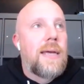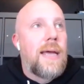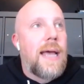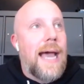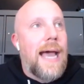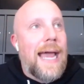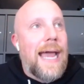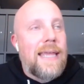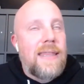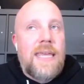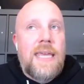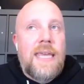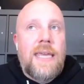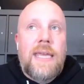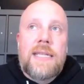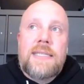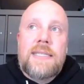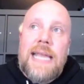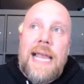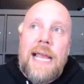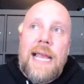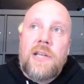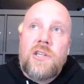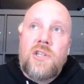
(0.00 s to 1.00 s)
I think it's
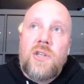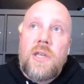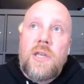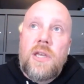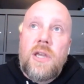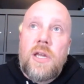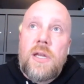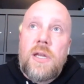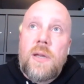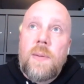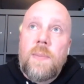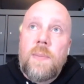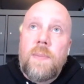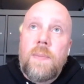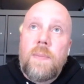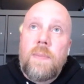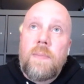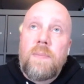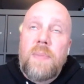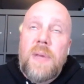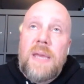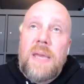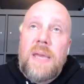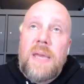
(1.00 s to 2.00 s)
actually going to
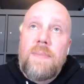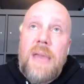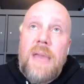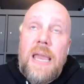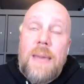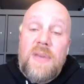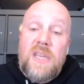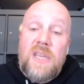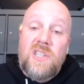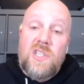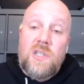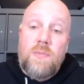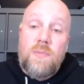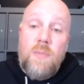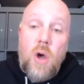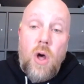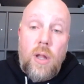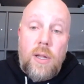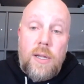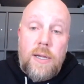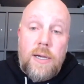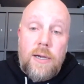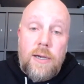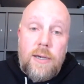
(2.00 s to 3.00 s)
be maybe
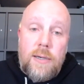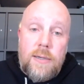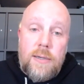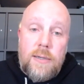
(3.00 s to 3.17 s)
smaller.